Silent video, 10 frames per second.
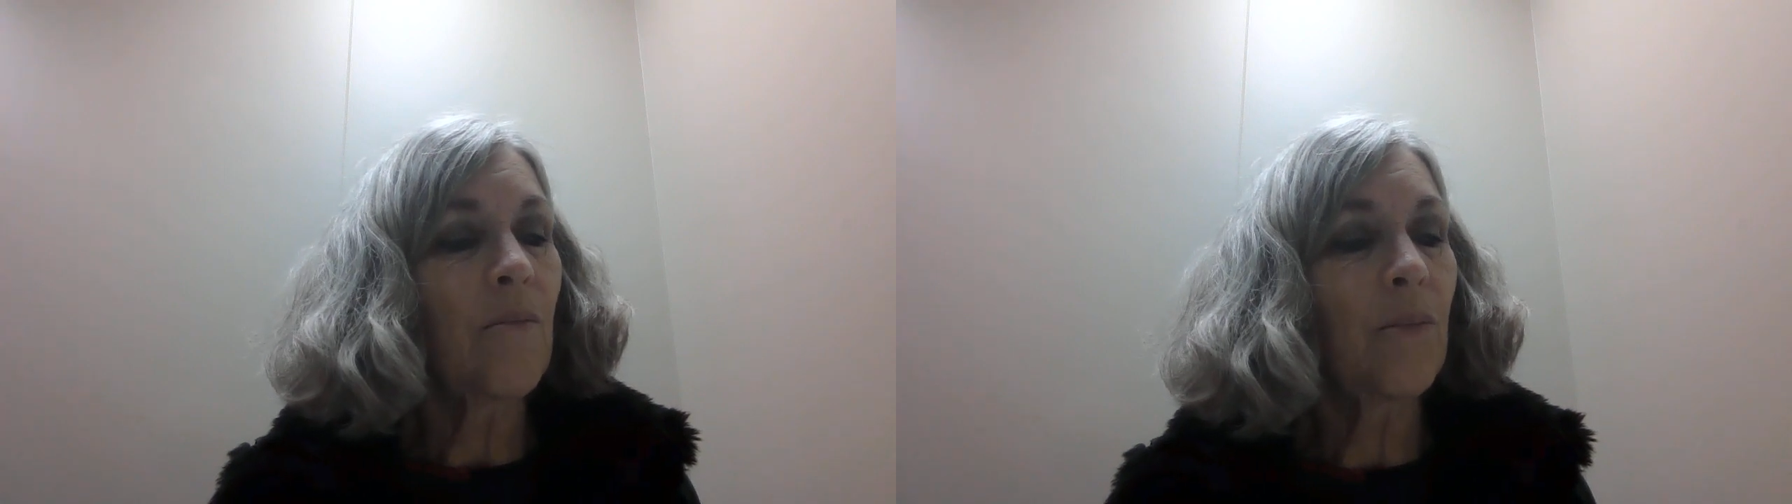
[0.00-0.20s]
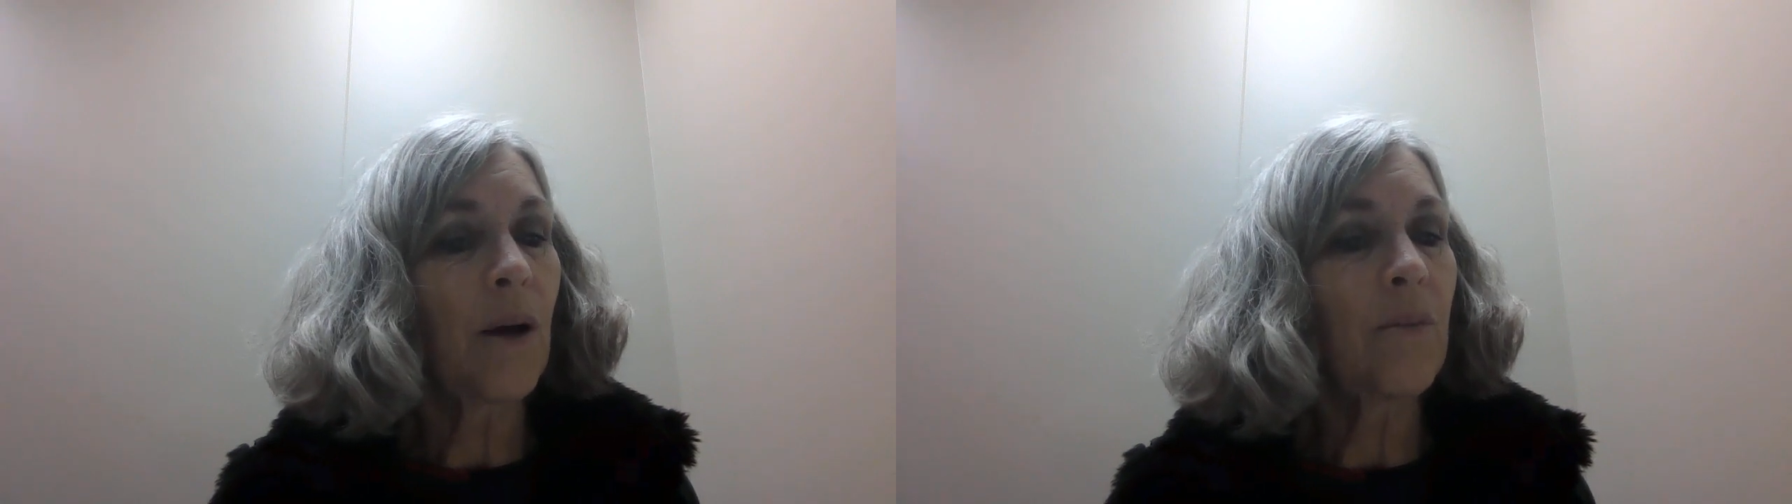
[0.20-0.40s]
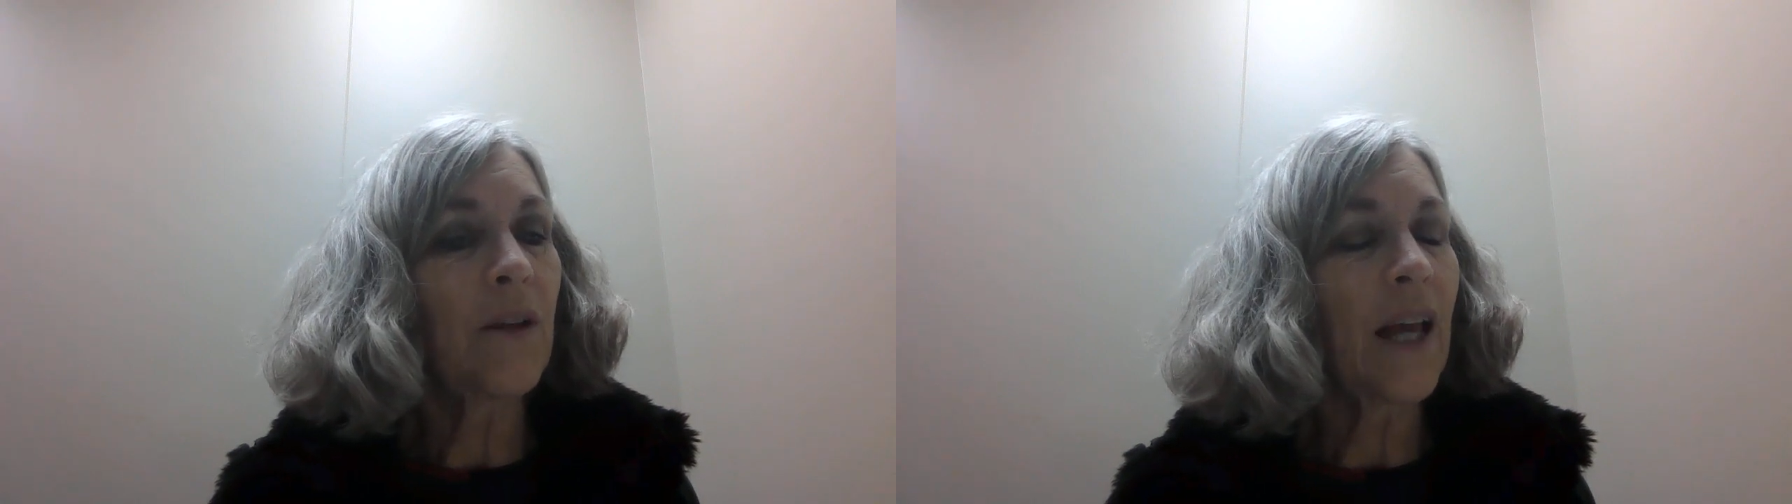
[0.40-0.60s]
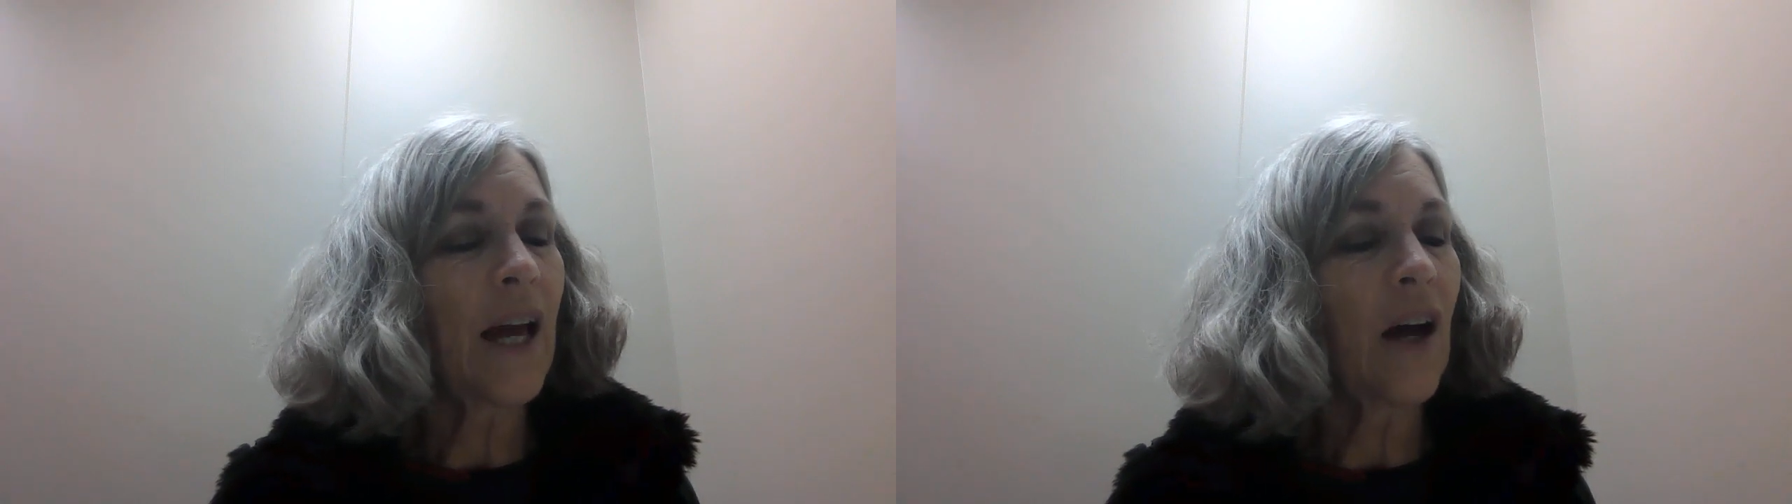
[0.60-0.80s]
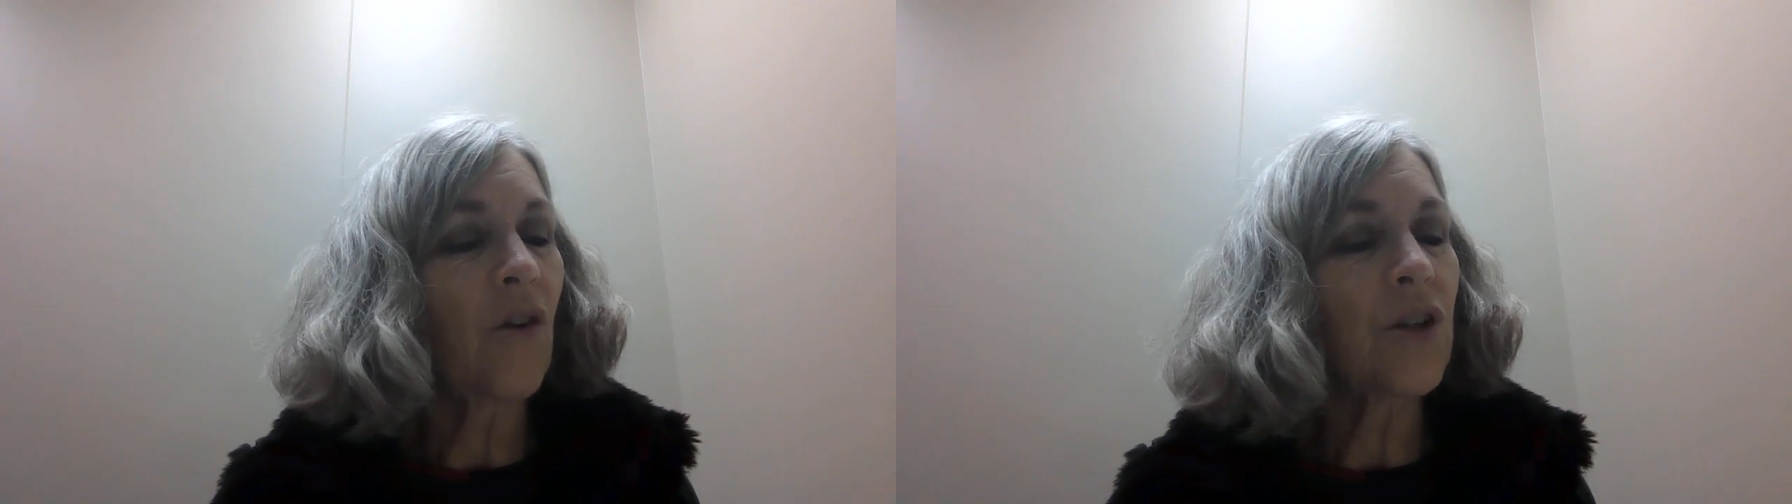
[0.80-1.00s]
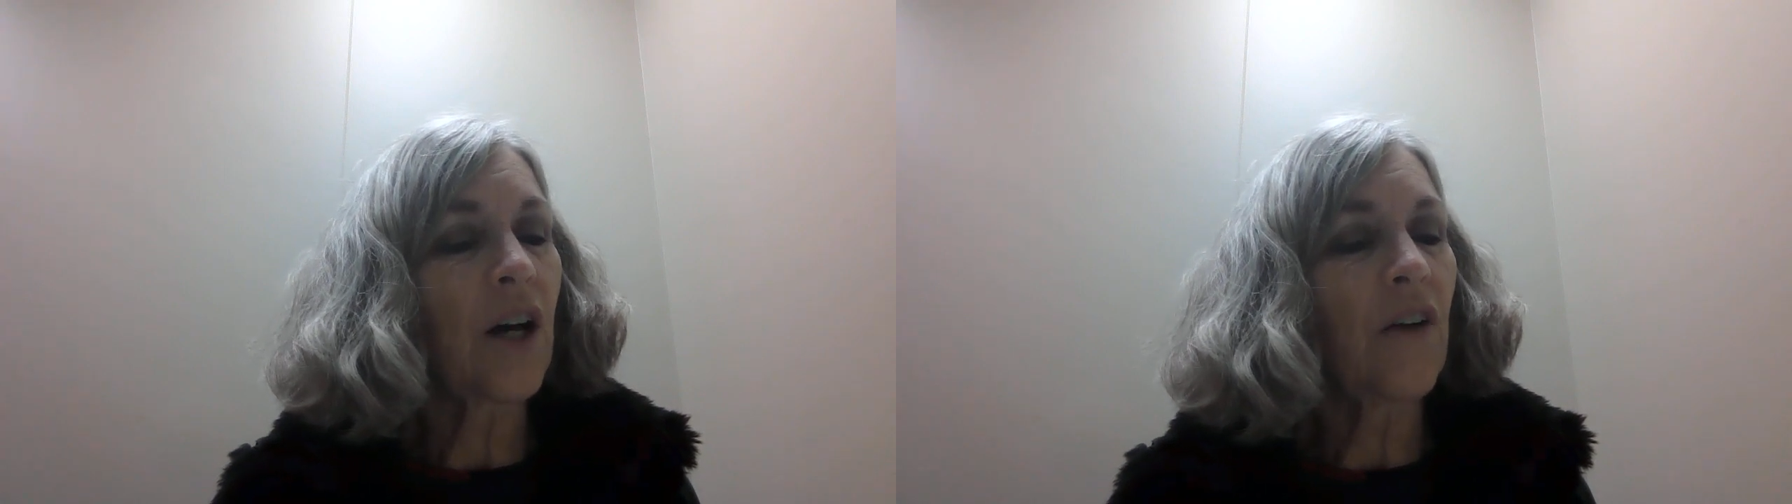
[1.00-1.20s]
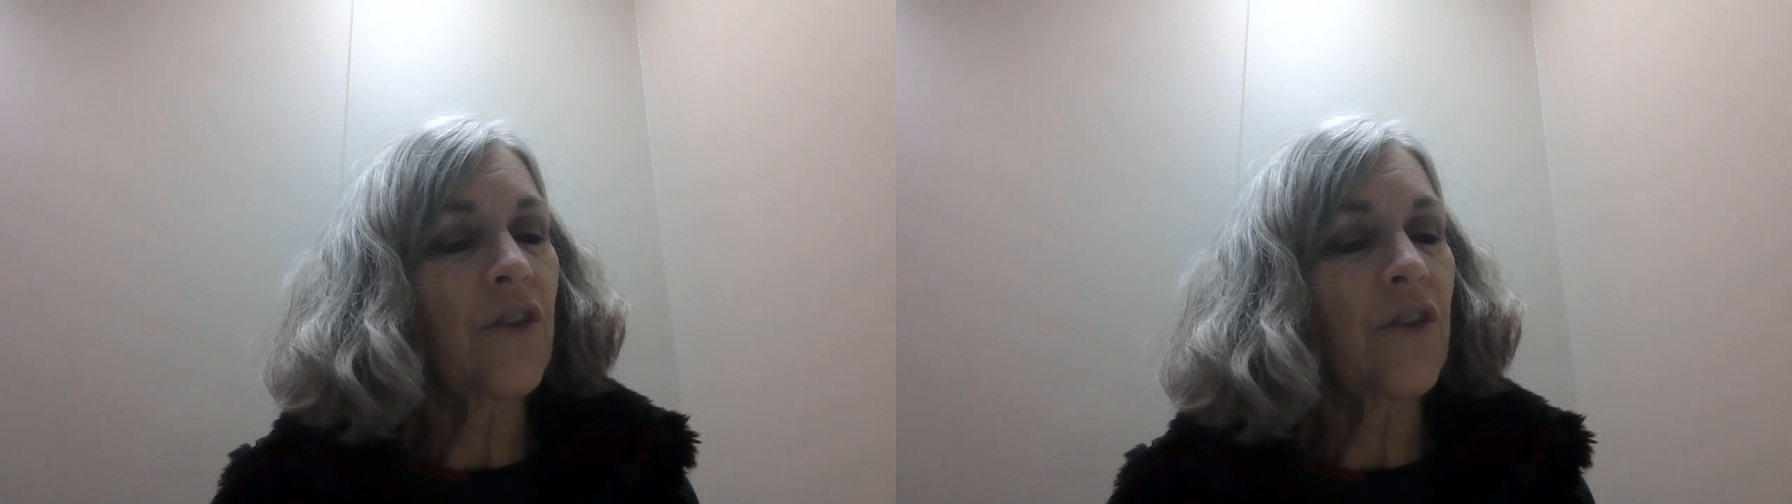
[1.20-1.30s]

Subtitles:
bubbling out of